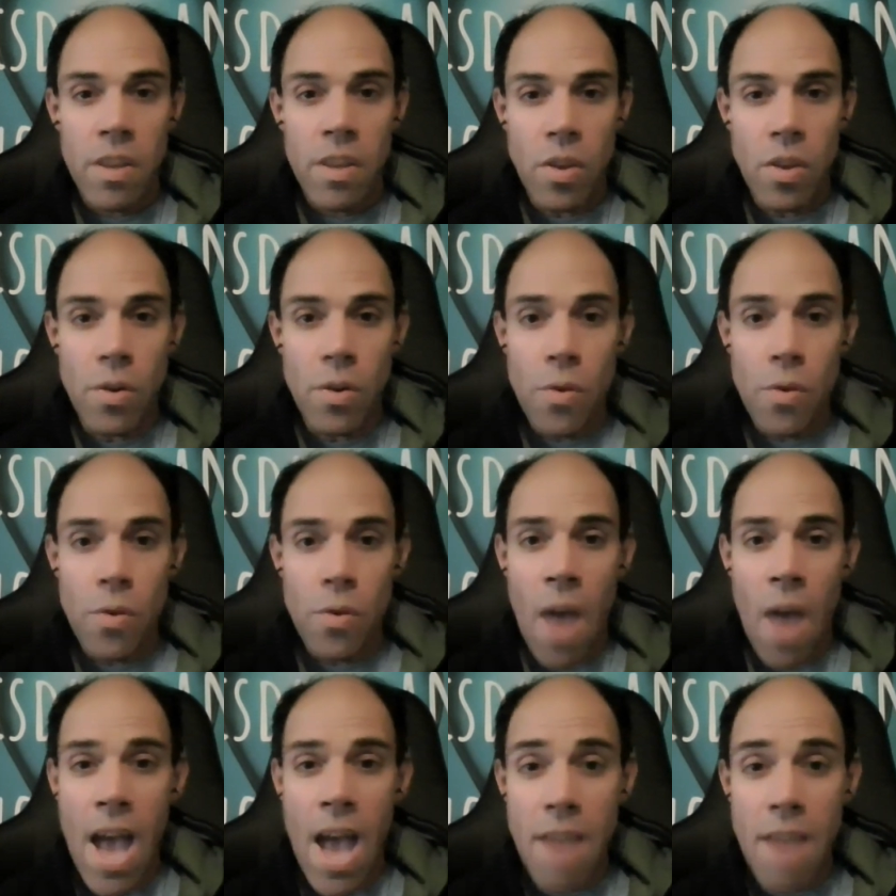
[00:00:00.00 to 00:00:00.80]
You
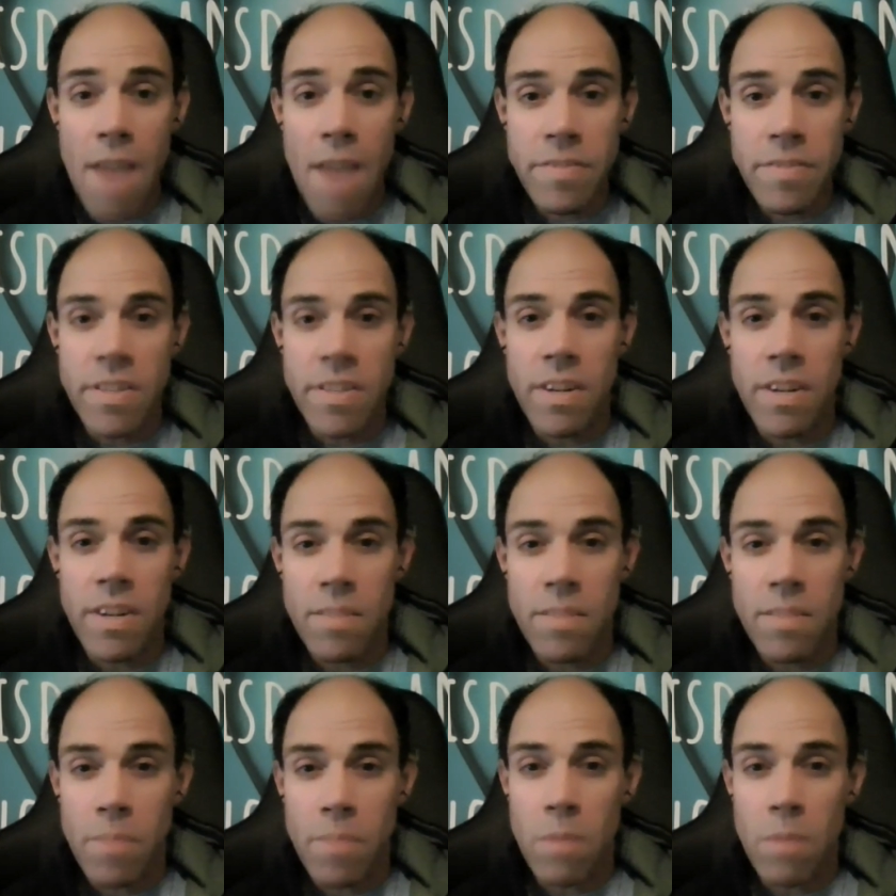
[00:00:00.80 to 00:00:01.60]
have to
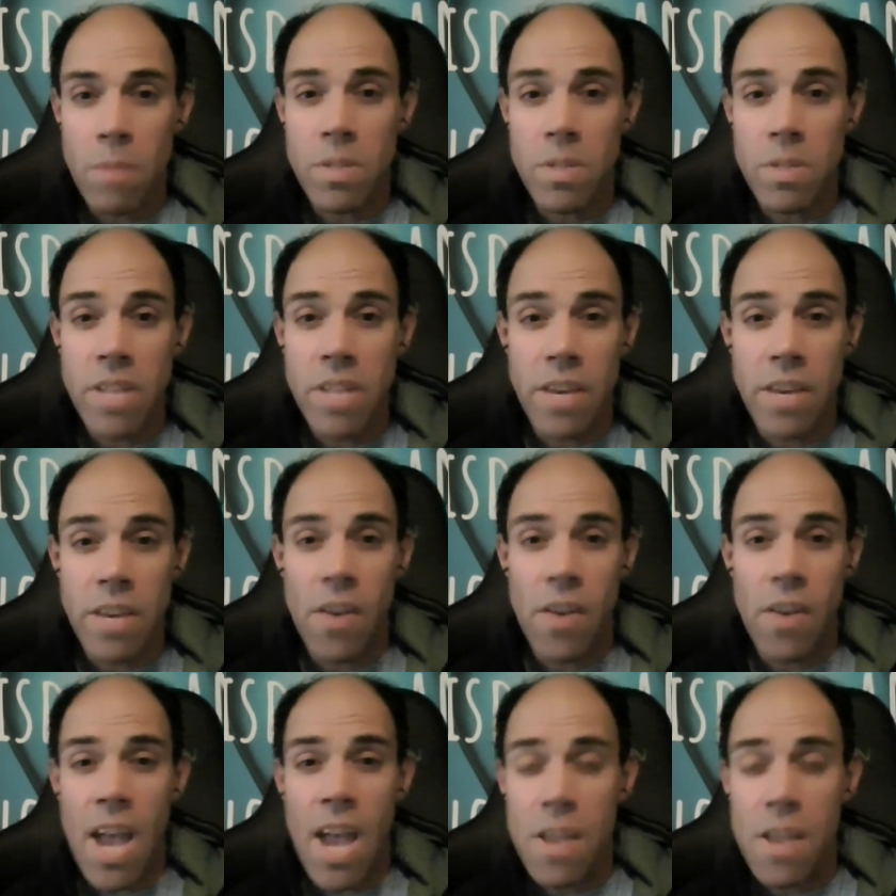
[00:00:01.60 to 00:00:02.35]
be a risk taker.